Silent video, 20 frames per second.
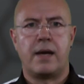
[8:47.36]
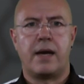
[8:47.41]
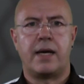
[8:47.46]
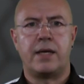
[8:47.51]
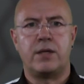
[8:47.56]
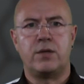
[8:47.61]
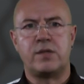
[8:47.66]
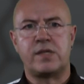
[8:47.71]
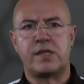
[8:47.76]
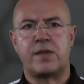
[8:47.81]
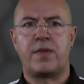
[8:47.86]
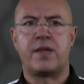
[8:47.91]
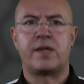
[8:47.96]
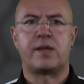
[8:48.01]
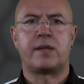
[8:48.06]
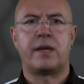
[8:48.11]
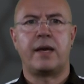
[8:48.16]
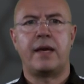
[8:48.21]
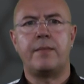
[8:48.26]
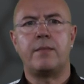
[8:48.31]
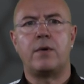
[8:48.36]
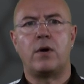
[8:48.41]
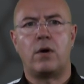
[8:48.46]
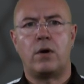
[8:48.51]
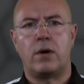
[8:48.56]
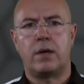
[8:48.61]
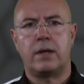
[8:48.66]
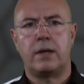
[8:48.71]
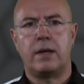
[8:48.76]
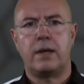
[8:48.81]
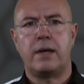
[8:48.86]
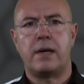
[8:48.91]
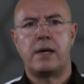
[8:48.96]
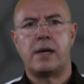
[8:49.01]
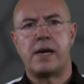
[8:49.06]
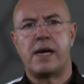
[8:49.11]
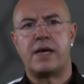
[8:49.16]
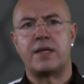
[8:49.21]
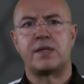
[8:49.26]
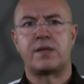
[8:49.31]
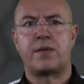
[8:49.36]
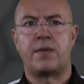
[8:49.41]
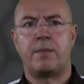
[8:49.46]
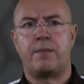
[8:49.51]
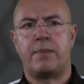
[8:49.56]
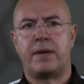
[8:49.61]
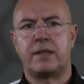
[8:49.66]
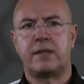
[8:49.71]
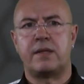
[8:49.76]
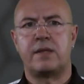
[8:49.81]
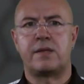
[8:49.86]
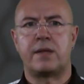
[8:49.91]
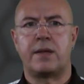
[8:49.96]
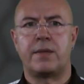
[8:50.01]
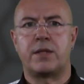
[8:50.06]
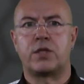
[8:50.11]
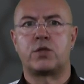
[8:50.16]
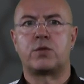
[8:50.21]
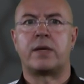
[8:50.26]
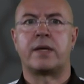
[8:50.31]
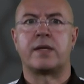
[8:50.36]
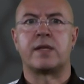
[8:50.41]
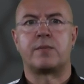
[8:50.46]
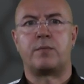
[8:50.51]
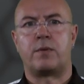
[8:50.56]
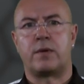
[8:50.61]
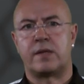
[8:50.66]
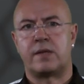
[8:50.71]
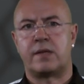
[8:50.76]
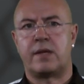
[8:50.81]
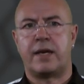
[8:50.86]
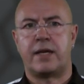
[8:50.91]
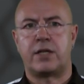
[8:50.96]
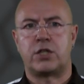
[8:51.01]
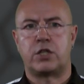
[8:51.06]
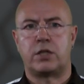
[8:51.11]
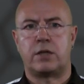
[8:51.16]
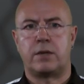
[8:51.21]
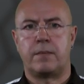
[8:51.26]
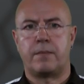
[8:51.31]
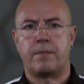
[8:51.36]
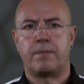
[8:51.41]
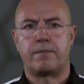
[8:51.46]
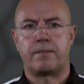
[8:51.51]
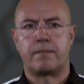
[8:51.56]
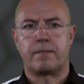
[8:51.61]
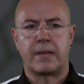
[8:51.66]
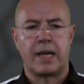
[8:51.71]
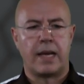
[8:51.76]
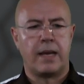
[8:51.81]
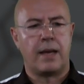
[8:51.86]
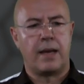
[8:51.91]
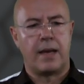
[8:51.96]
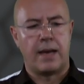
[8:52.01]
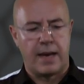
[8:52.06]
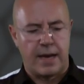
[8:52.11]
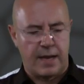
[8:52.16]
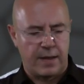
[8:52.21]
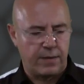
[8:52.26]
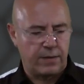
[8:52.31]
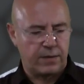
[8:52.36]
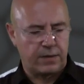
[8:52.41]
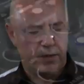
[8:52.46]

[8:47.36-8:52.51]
I used the same order as the buttons in the transport section and